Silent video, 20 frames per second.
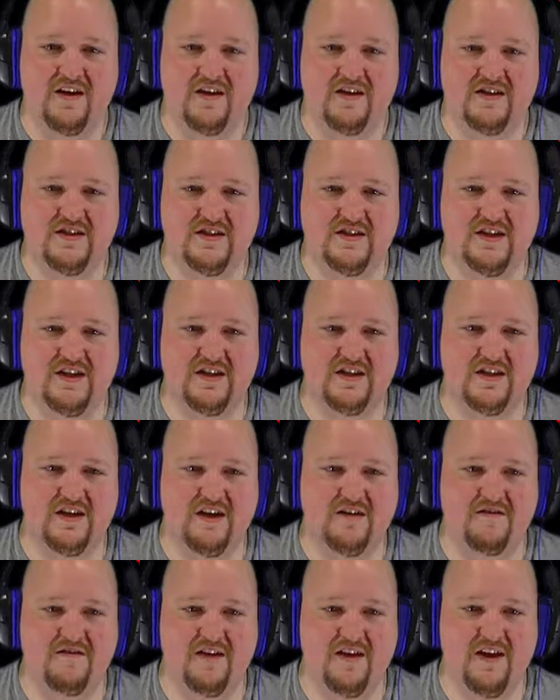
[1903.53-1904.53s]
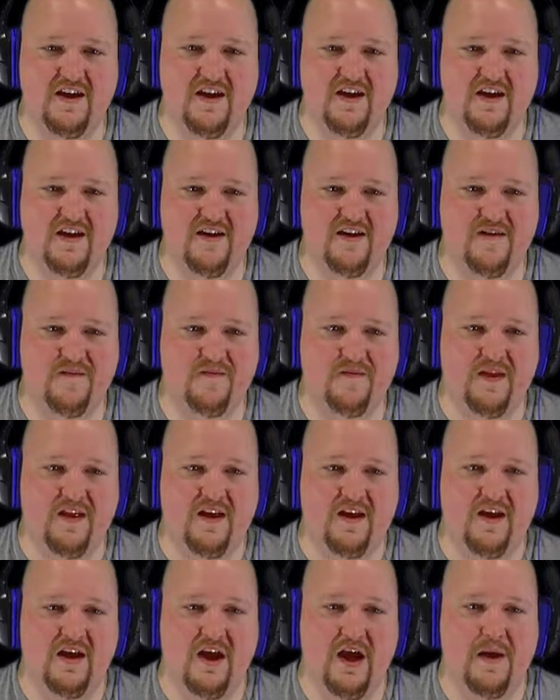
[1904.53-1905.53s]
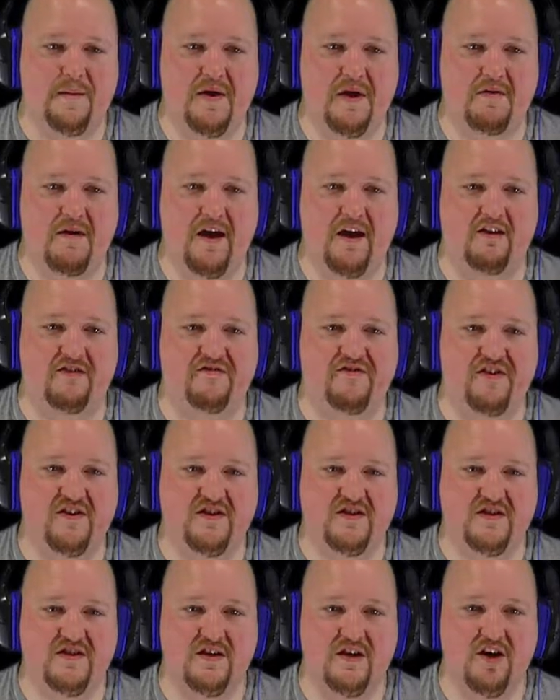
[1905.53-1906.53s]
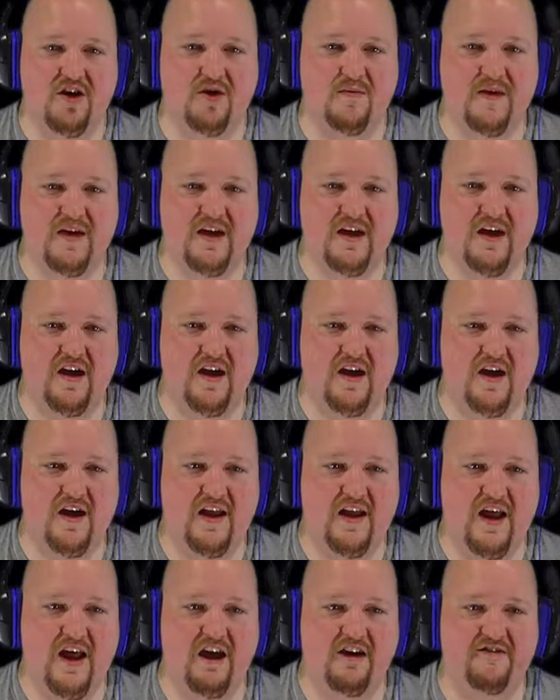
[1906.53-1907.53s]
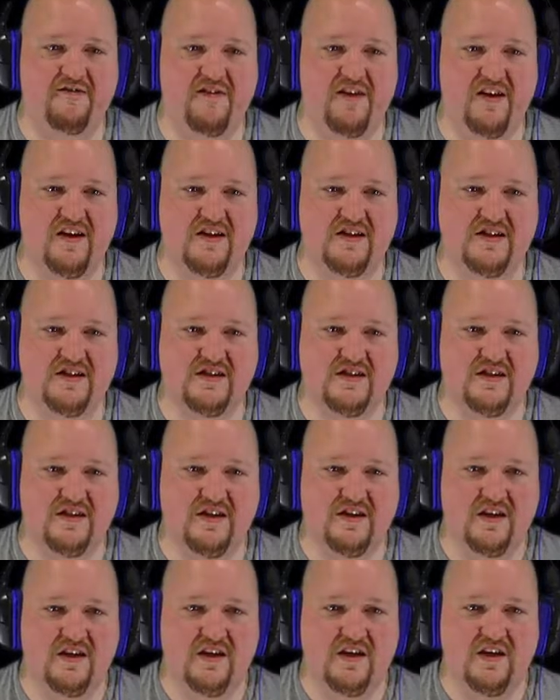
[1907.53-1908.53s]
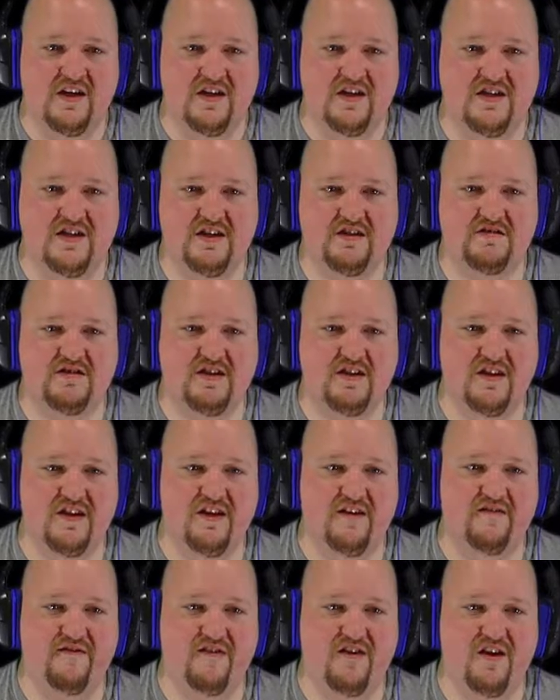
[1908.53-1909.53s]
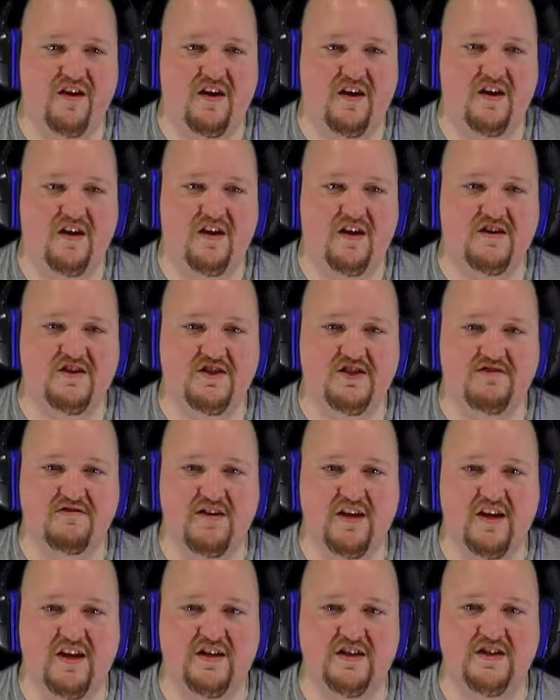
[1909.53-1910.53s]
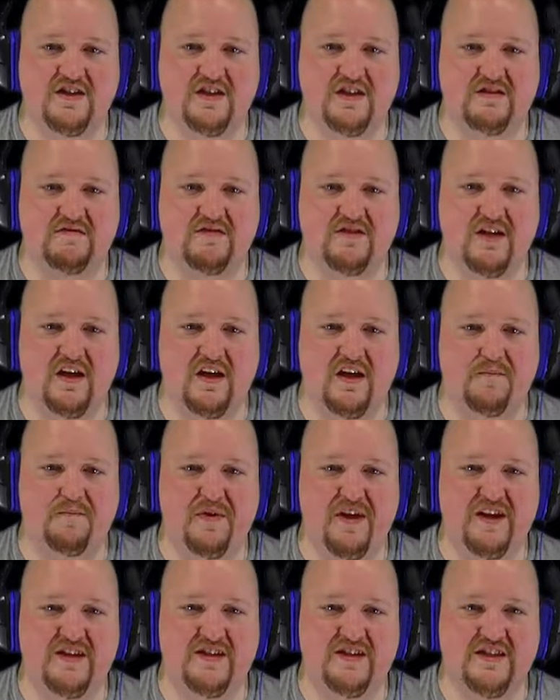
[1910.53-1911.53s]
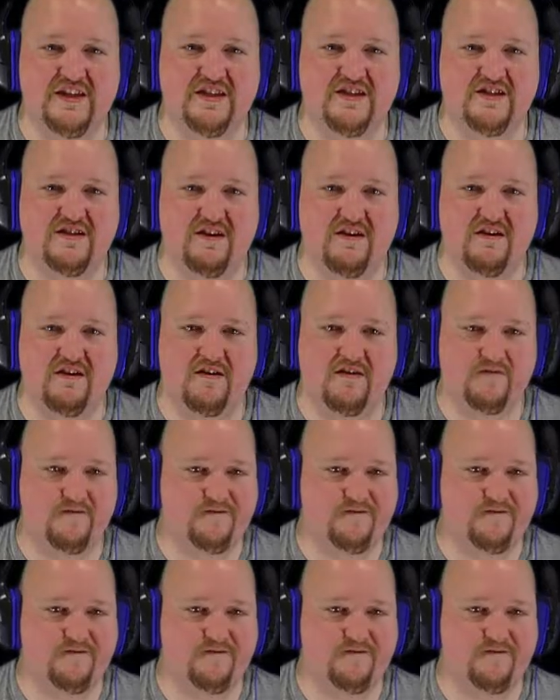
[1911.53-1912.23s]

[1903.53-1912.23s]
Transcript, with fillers: Just doesn't know it yet. About Alphys. Oh my god, Alphys! She used to live in, on our street. She was like a big sister.